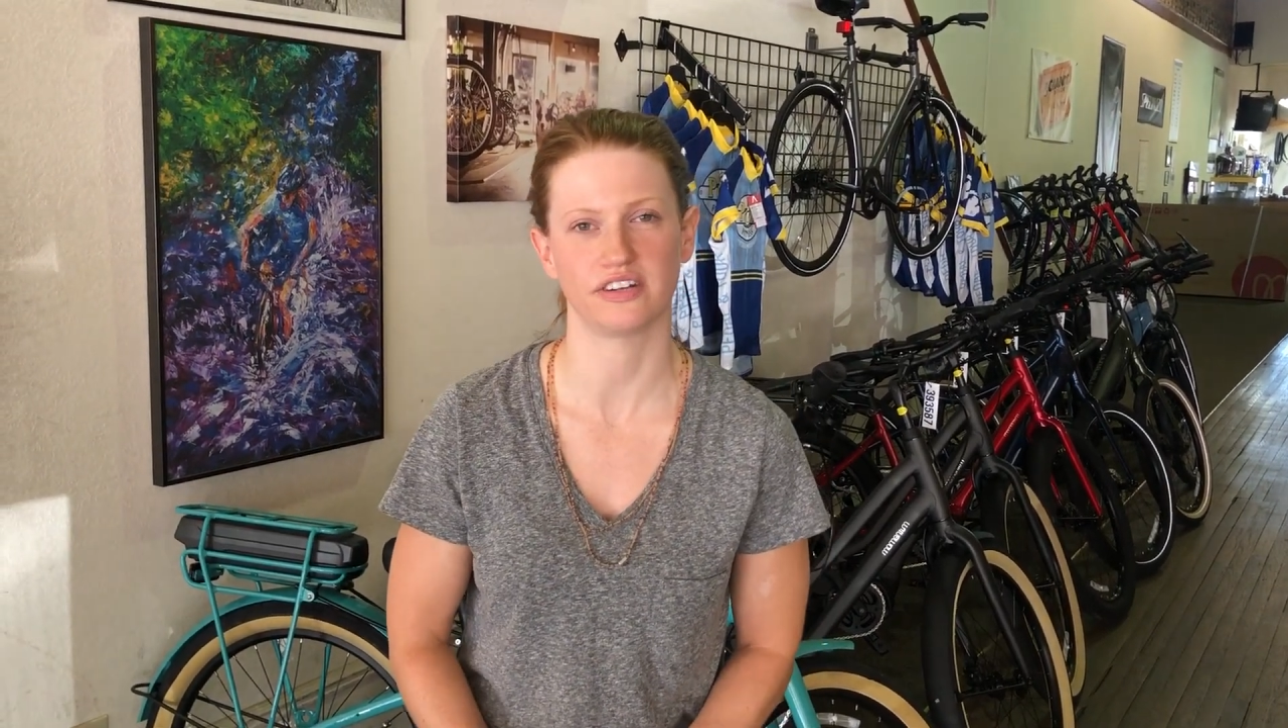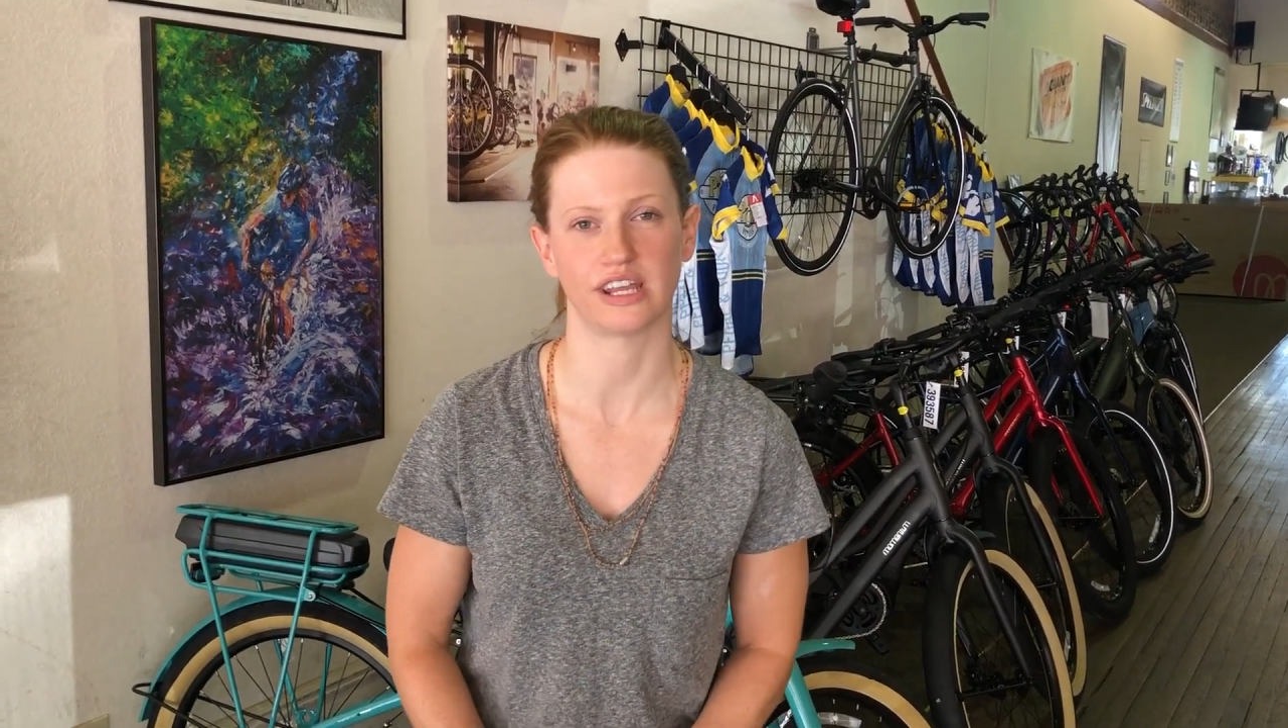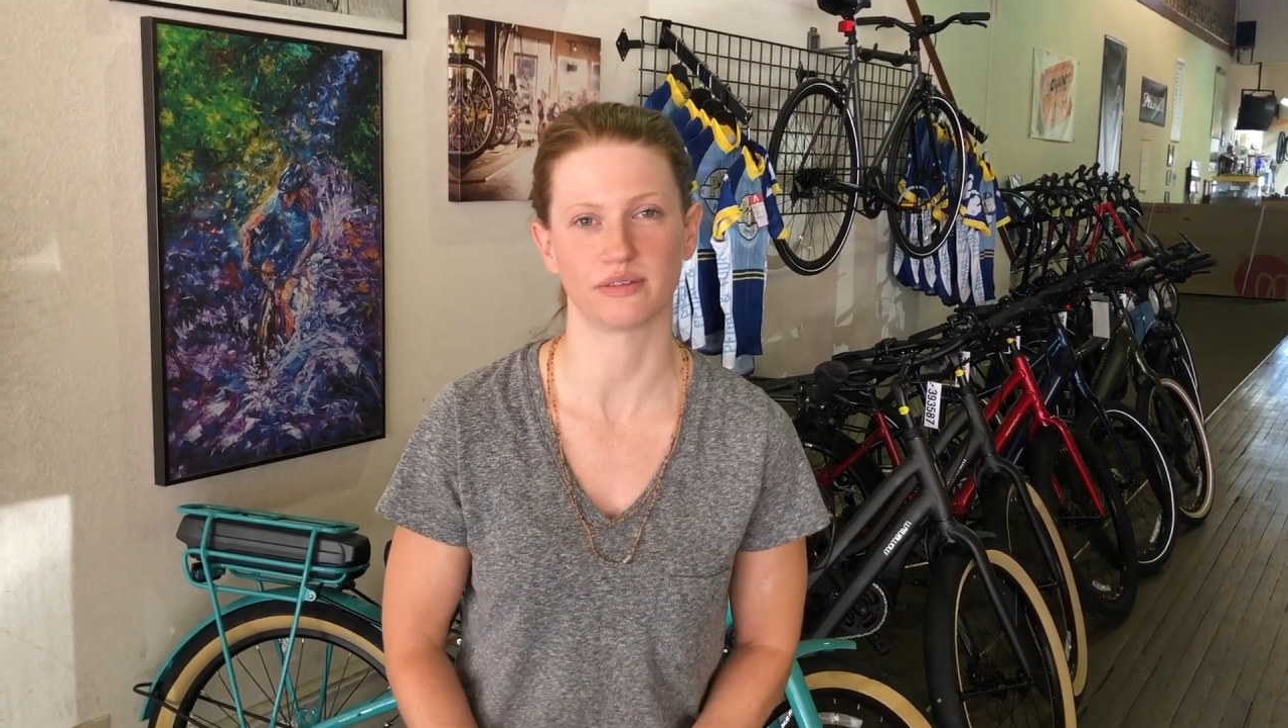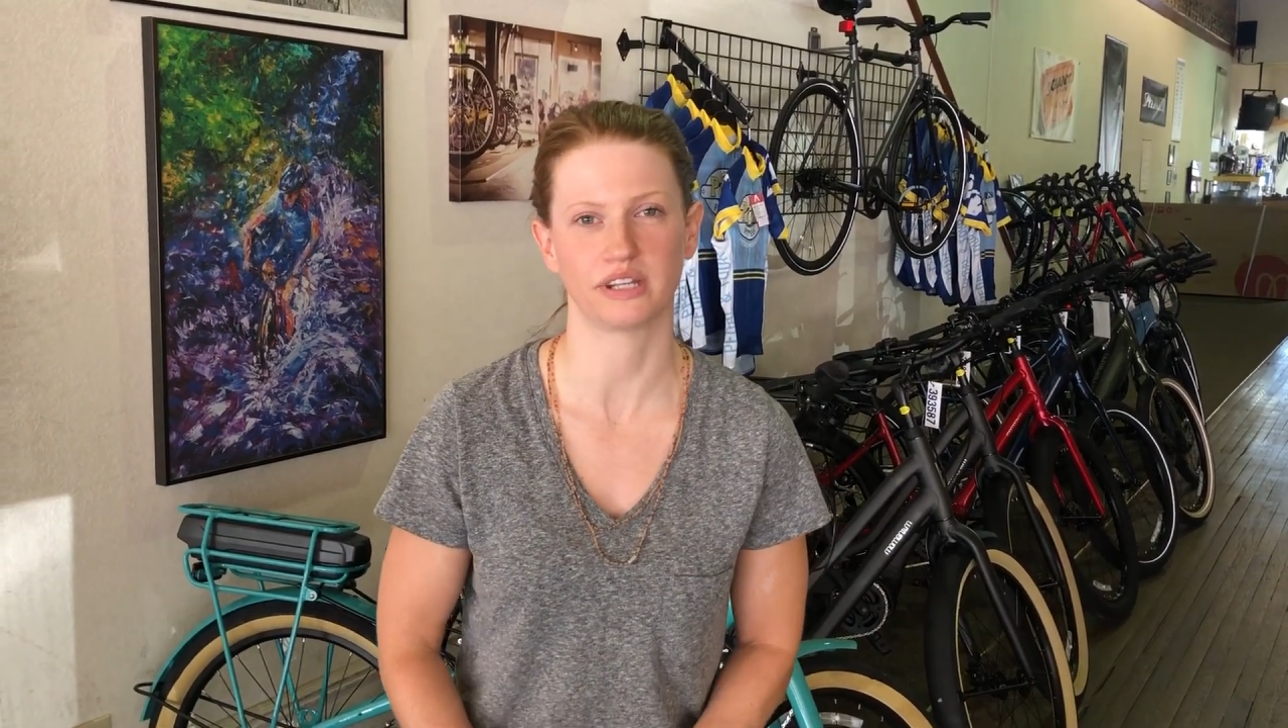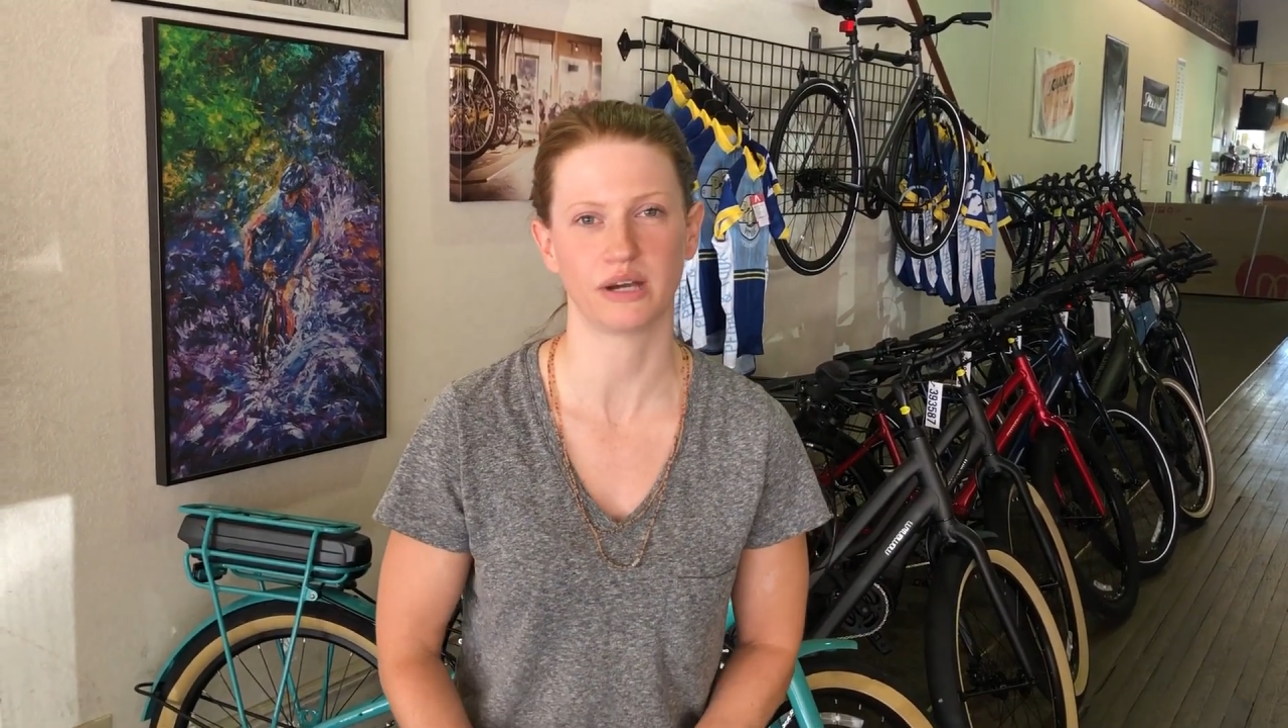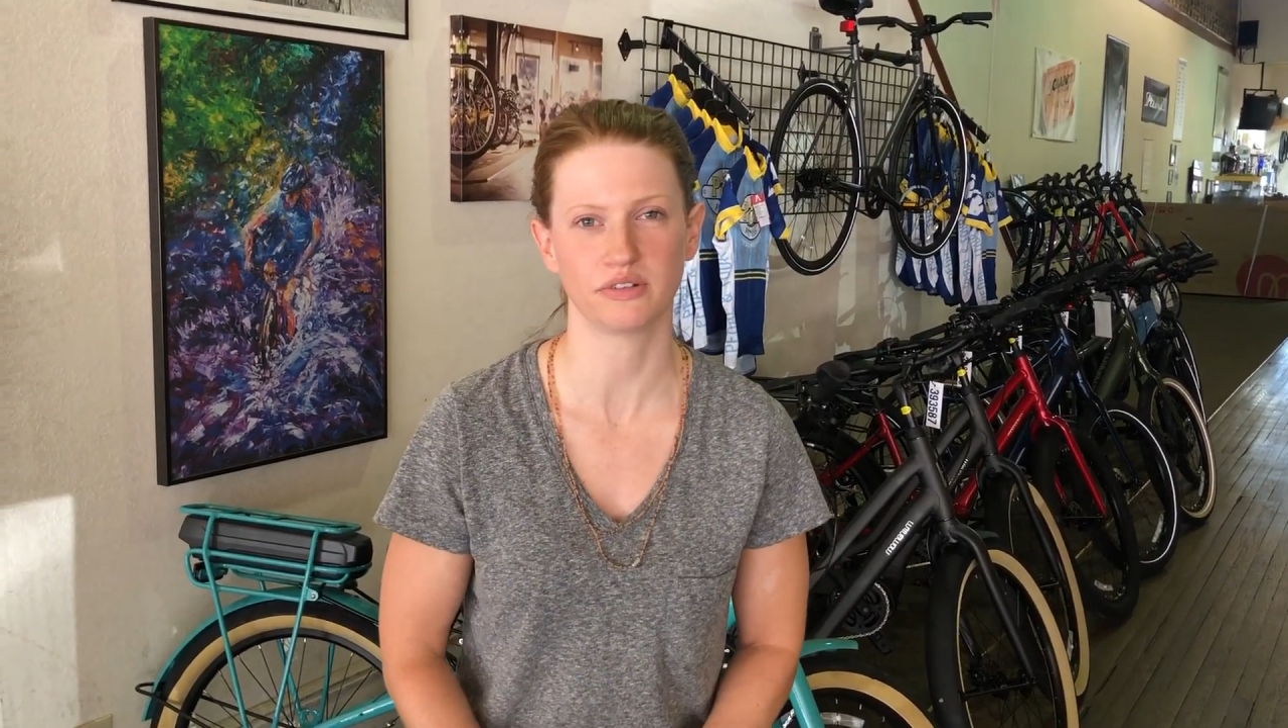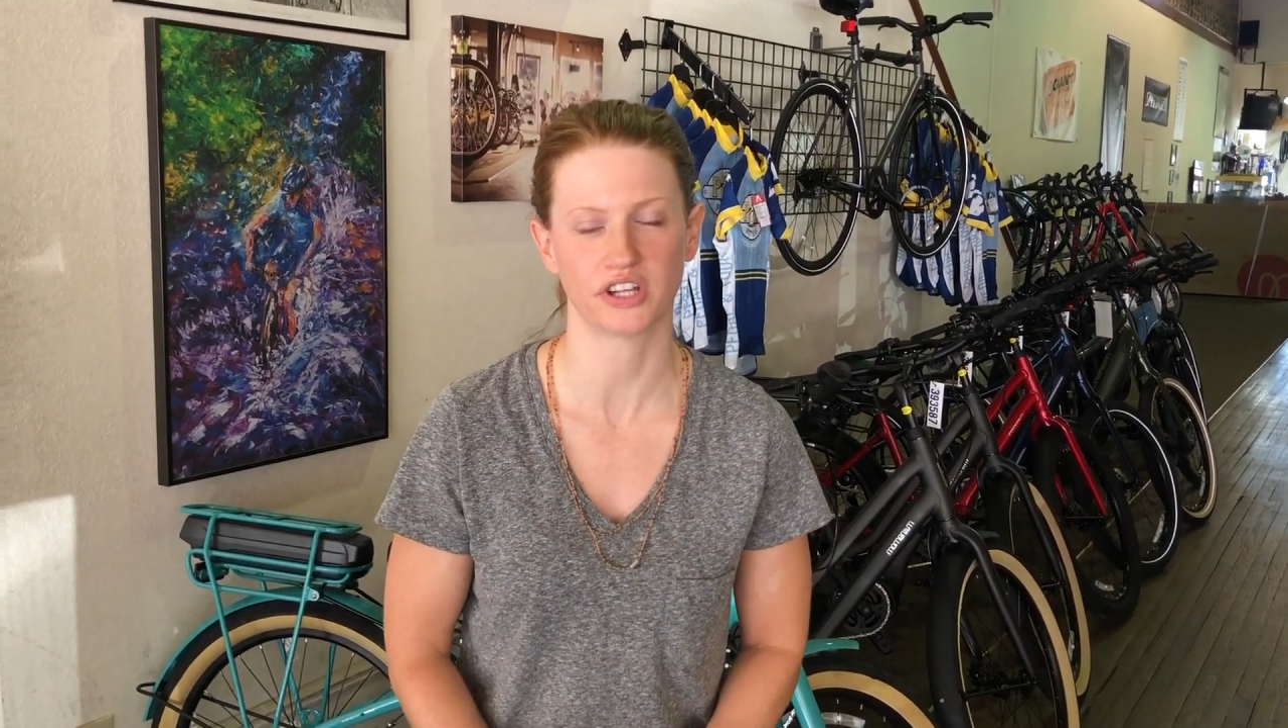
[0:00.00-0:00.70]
in downtown